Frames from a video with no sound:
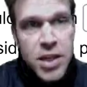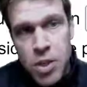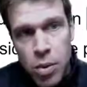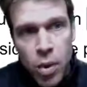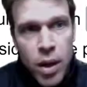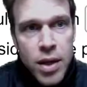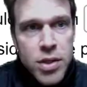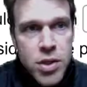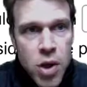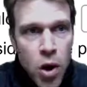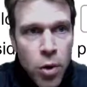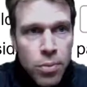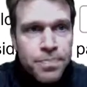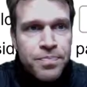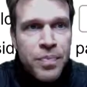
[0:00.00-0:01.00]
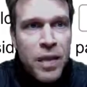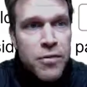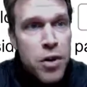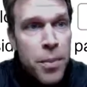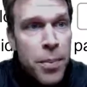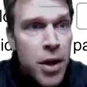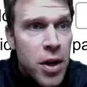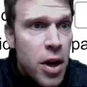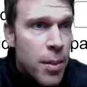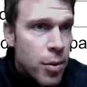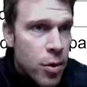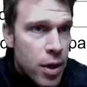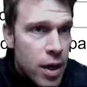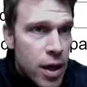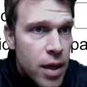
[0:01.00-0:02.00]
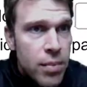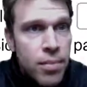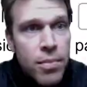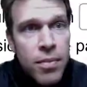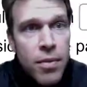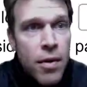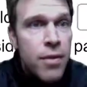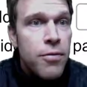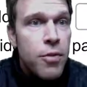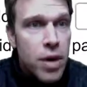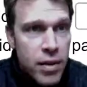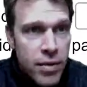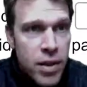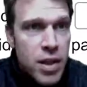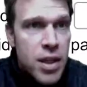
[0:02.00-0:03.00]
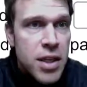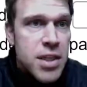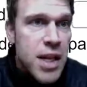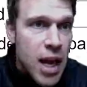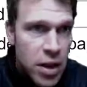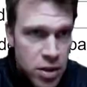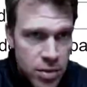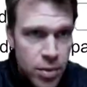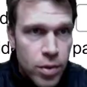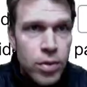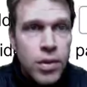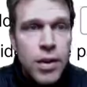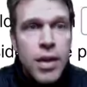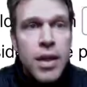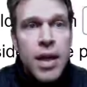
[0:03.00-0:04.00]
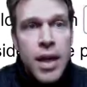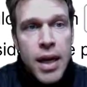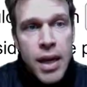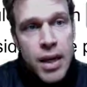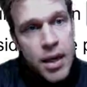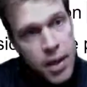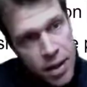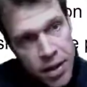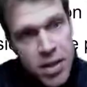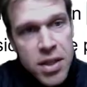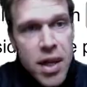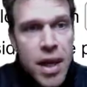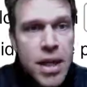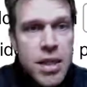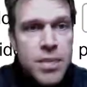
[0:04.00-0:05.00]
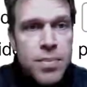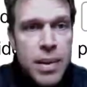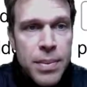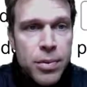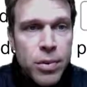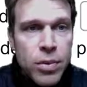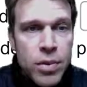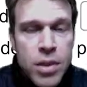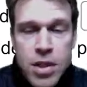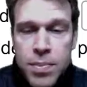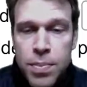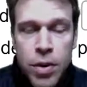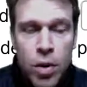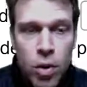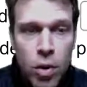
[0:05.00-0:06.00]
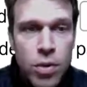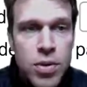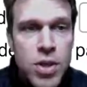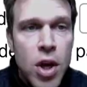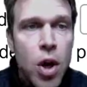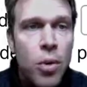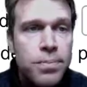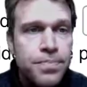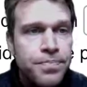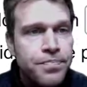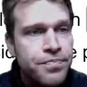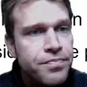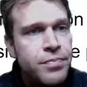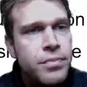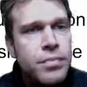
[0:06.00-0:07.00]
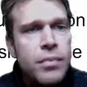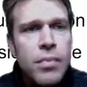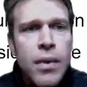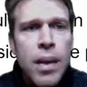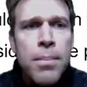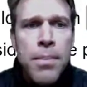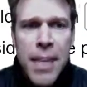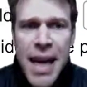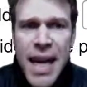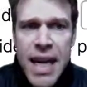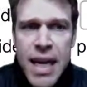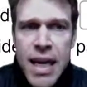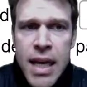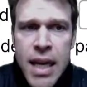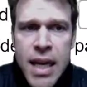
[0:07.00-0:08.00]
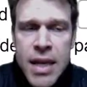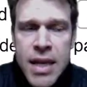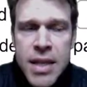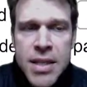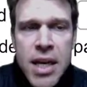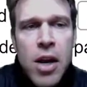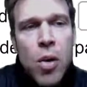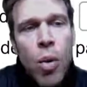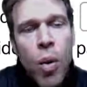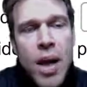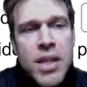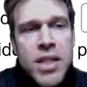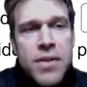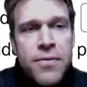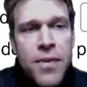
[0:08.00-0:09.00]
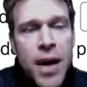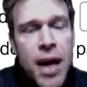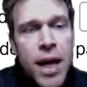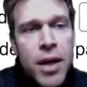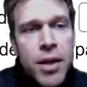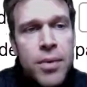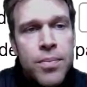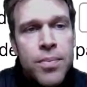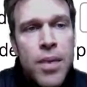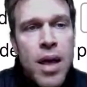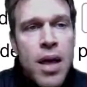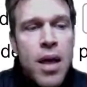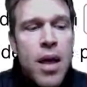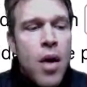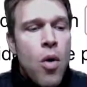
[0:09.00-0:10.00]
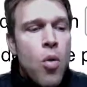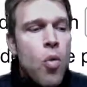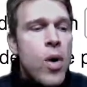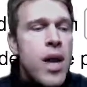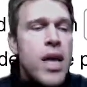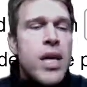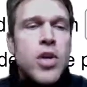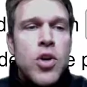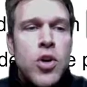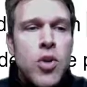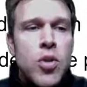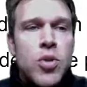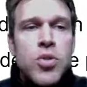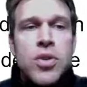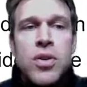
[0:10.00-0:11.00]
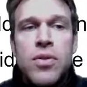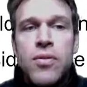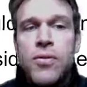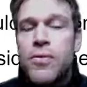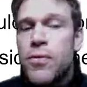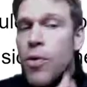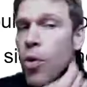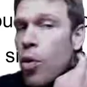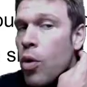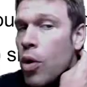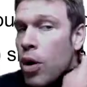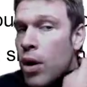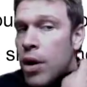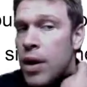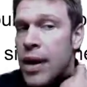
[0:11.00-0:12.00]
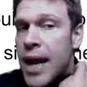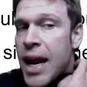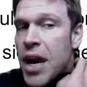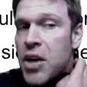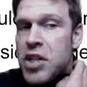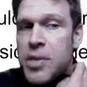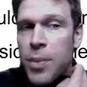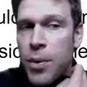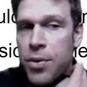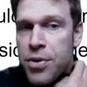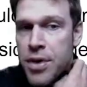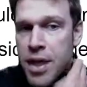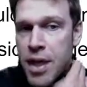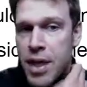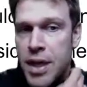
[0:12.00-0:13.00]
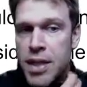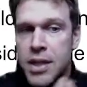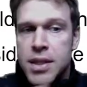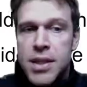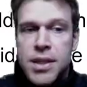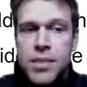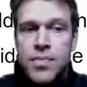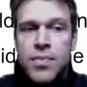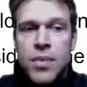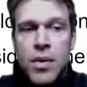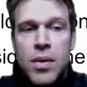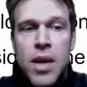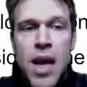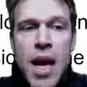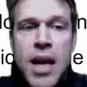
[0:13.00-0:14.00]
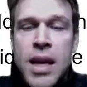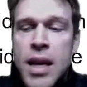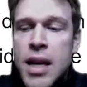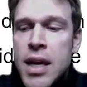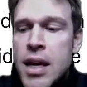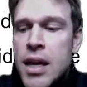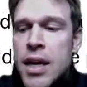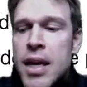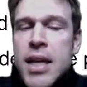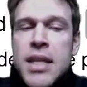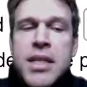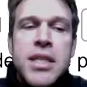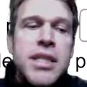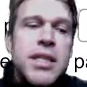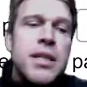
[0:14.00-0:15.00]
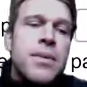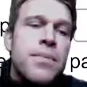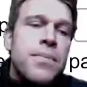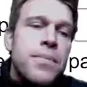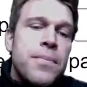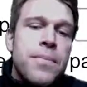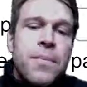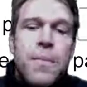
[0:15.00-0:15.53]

and so on. So if you can put a number in it, in front of it, it's countable. And in this case, people is plural. So many is a quantifier we use for countable things. Okay, its